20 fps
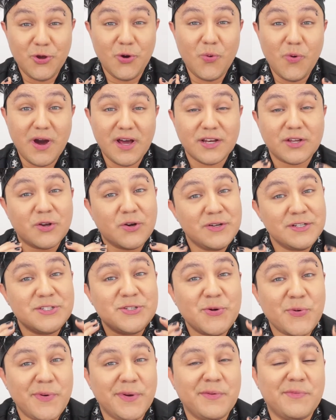know what?
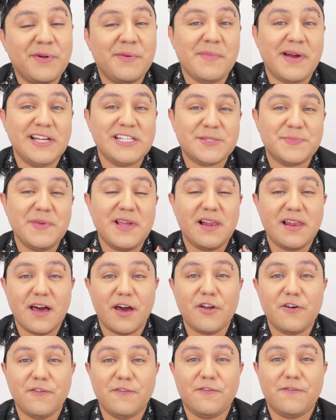Contouring reminds me a
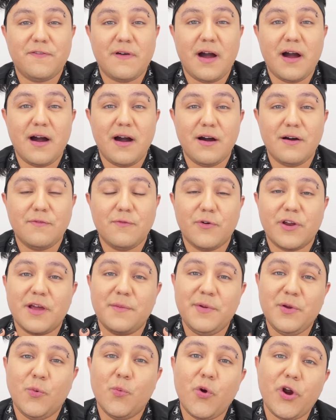lot of what
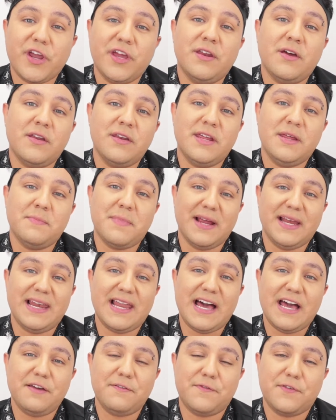I've been working on in my
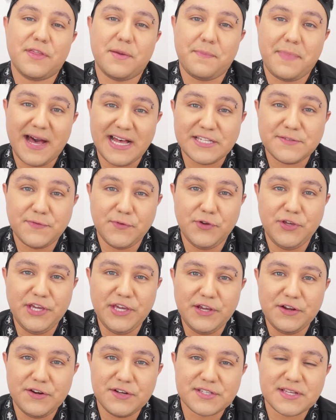life for the past few
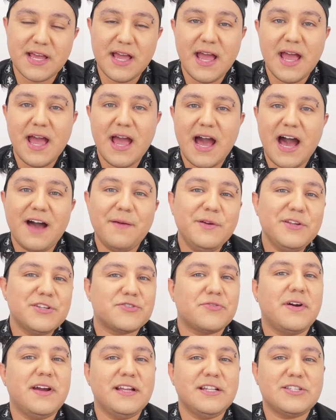years. I've been
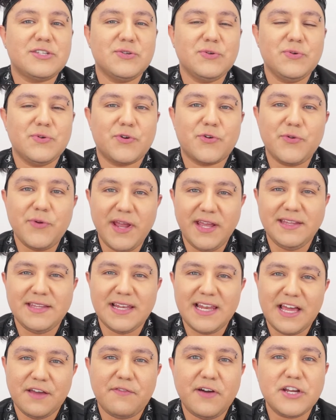trying to create the
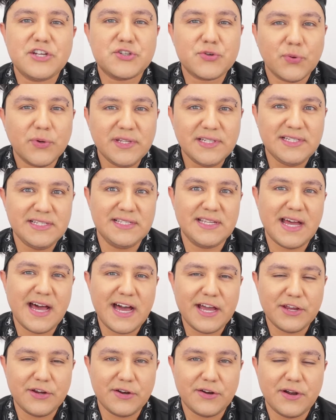life I truly
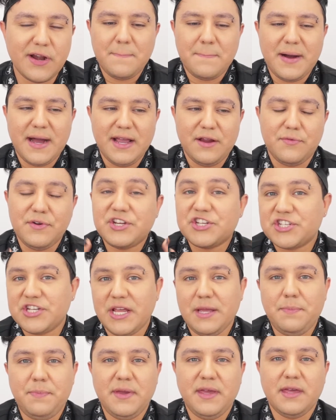desire by
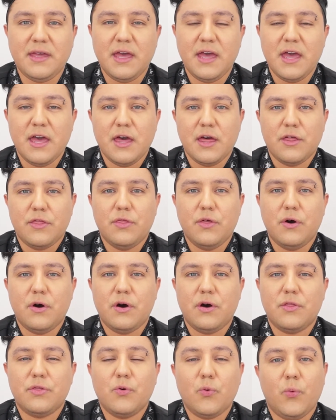reshaping
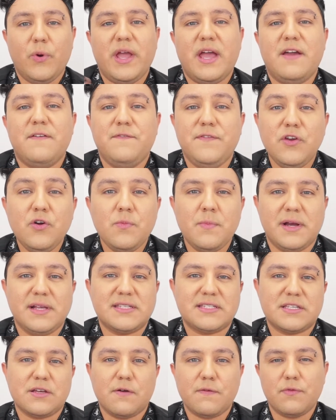the way I view
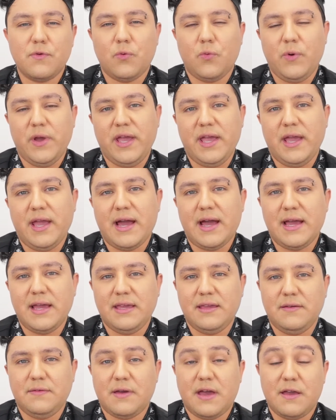myself, the way
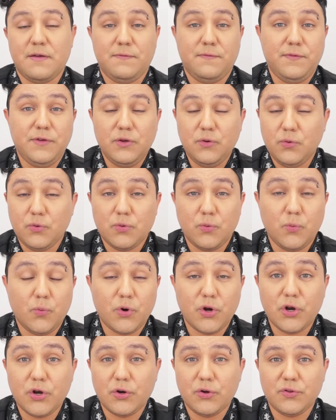I view the
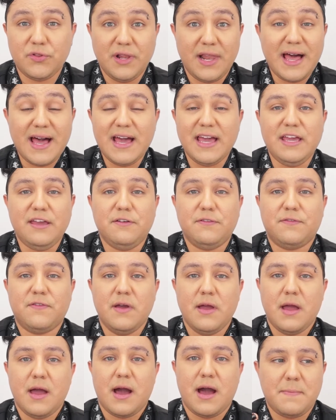world, life,
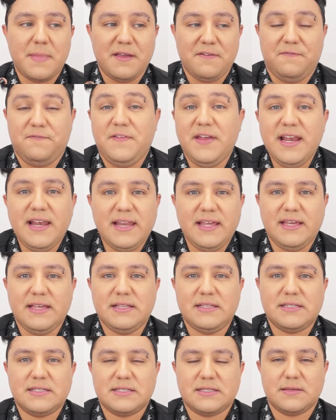my
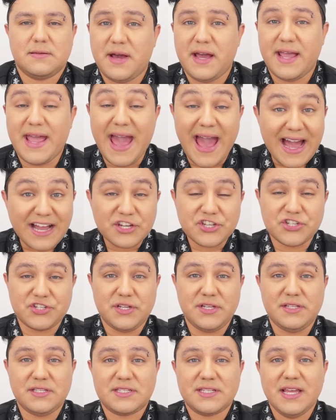feelings, my
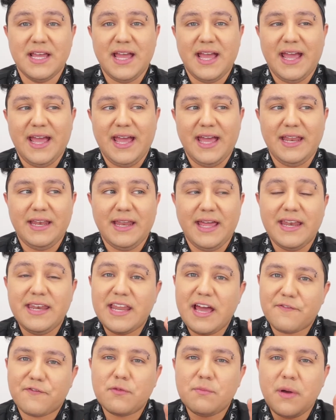actions, and
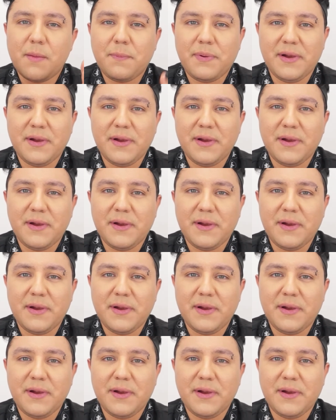not from a